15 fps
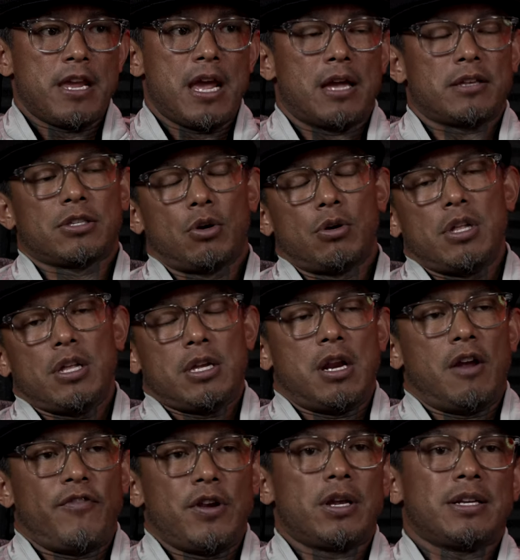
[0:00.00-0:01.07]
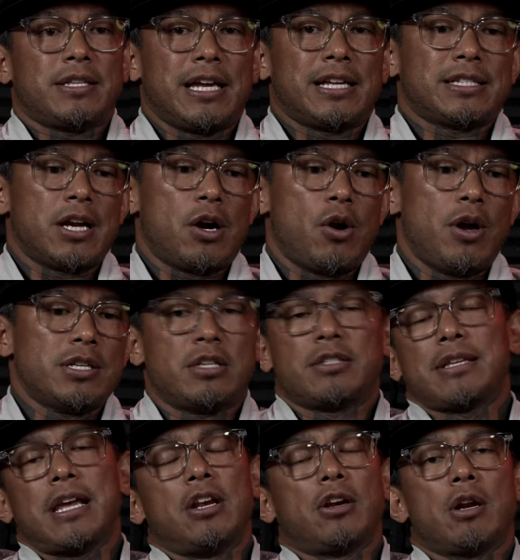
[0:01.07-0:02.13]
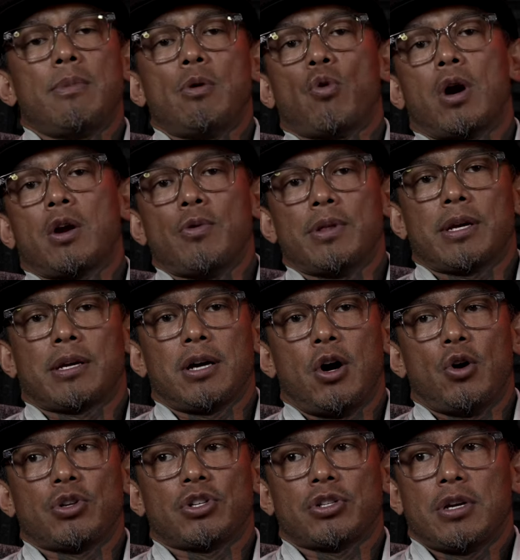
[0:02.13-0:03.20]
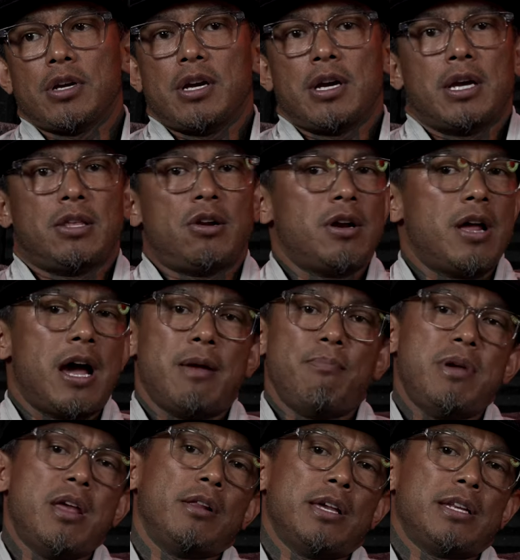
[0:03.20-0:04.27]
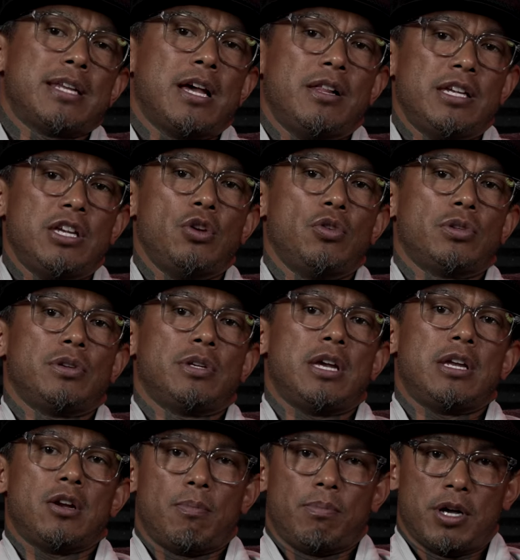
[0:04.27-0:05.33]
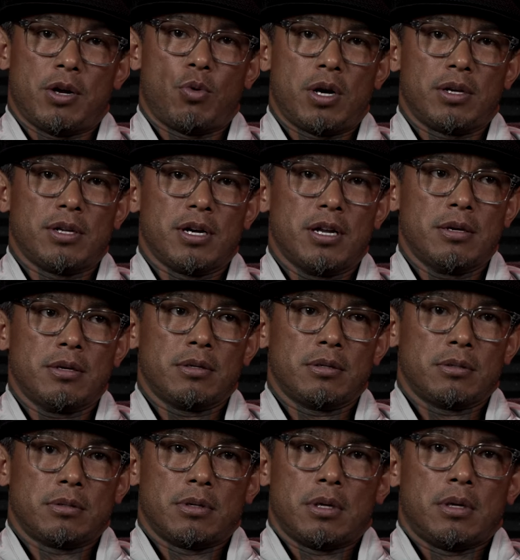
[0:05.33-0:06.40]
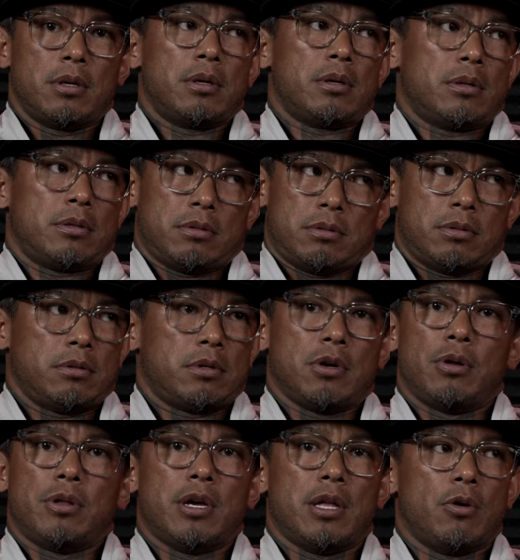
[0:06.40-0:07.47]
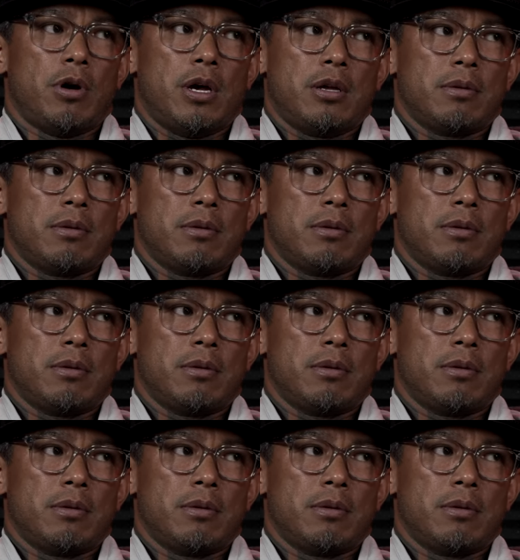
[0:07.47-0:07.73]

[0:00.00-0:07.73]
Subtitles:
Yeah. So, you know, if you're going to take steroids and say you're going to be working with a coach and they're not immediately telling you to get your blood work done, go the other way.